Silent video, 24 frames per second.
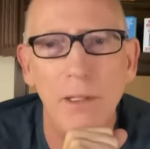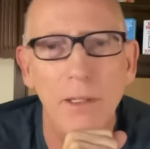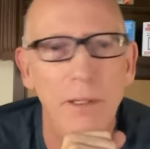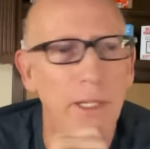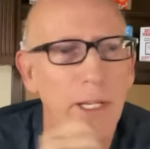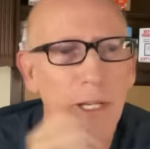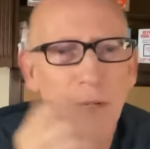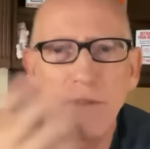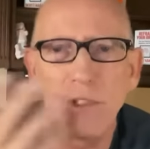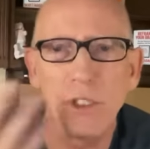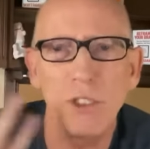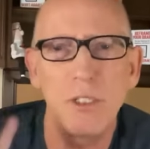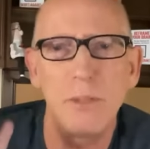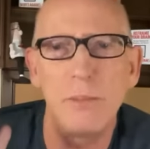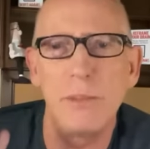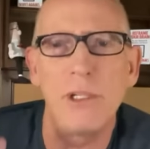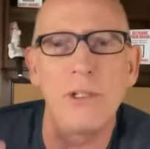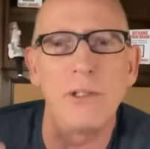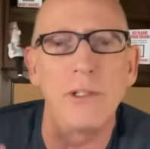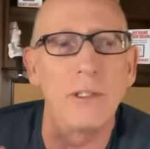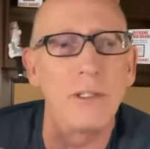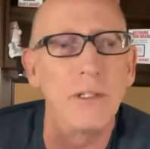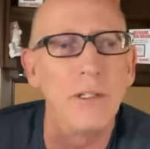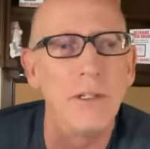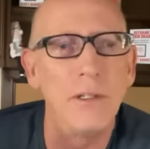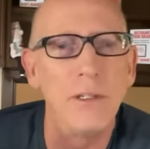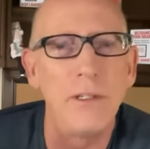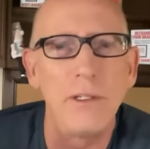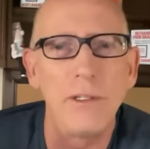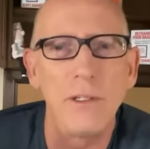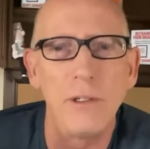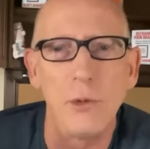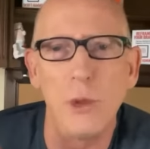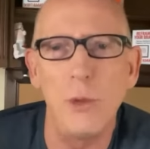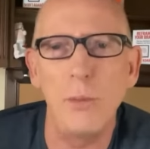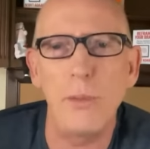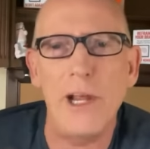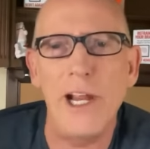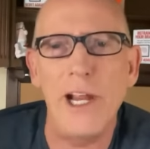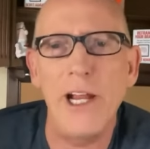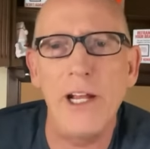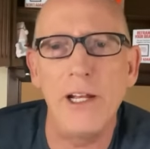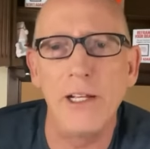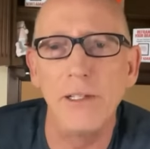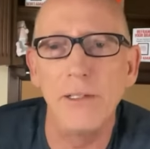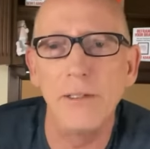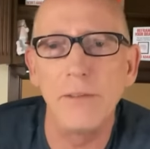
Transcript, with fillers: Give us the bill. We'll pay it.